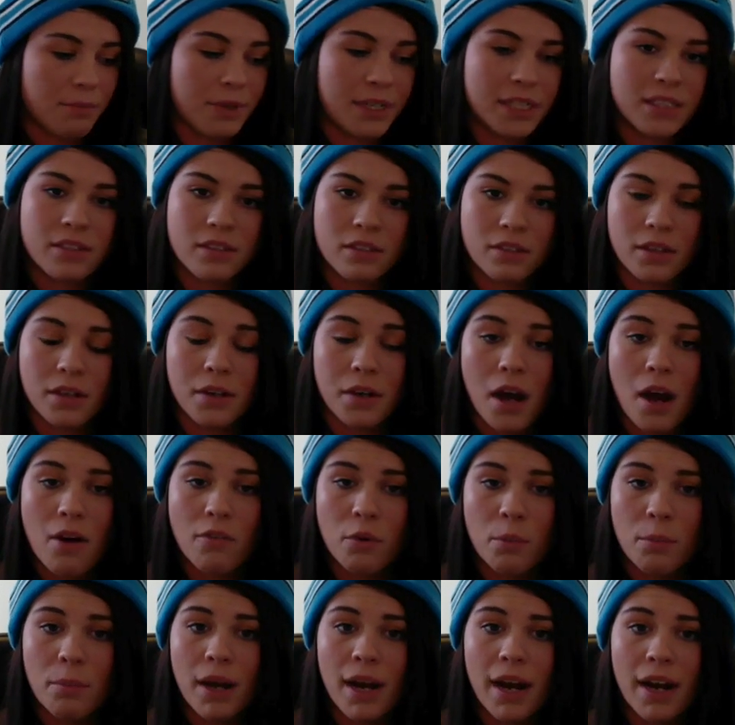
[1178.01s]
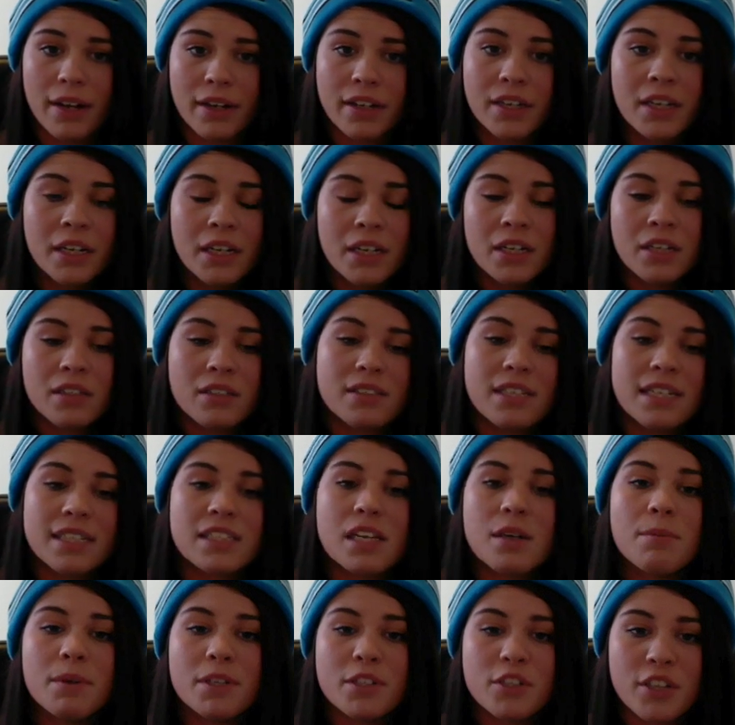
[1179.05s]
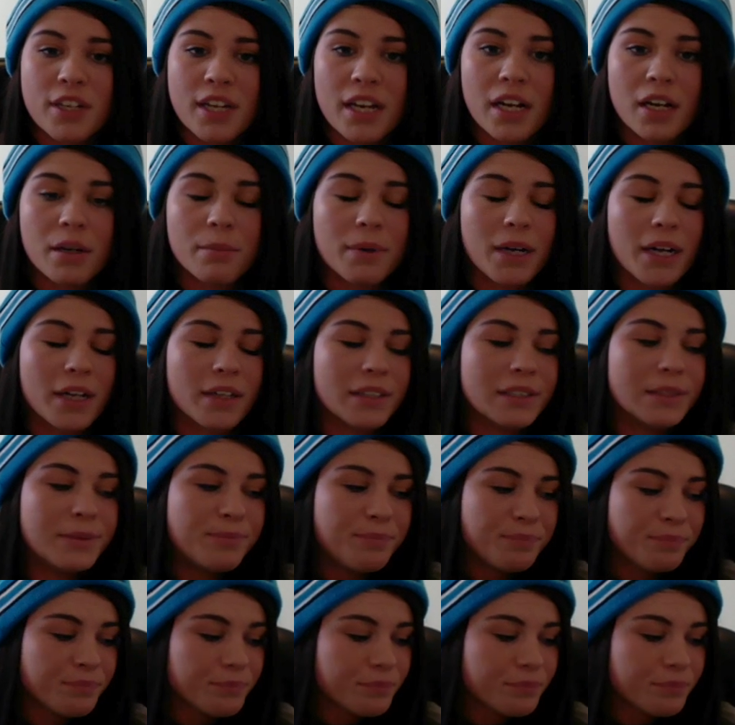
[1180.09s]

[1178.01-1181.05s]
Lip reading: basically a novel back. So that's how much I care about it.